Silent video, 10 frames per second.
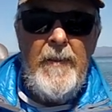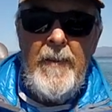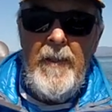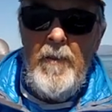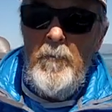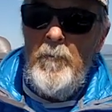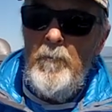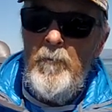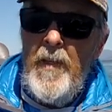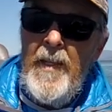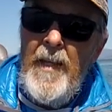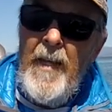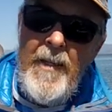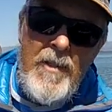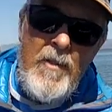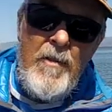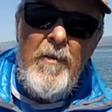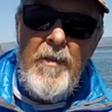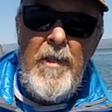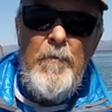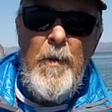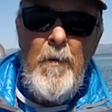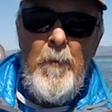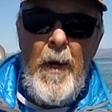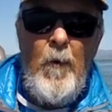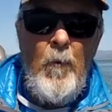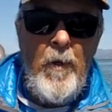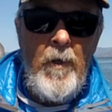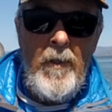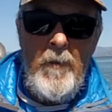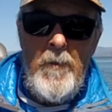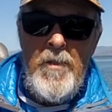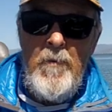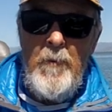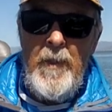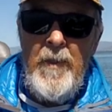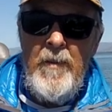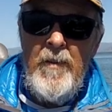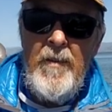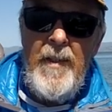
and that's been about what our limits have been,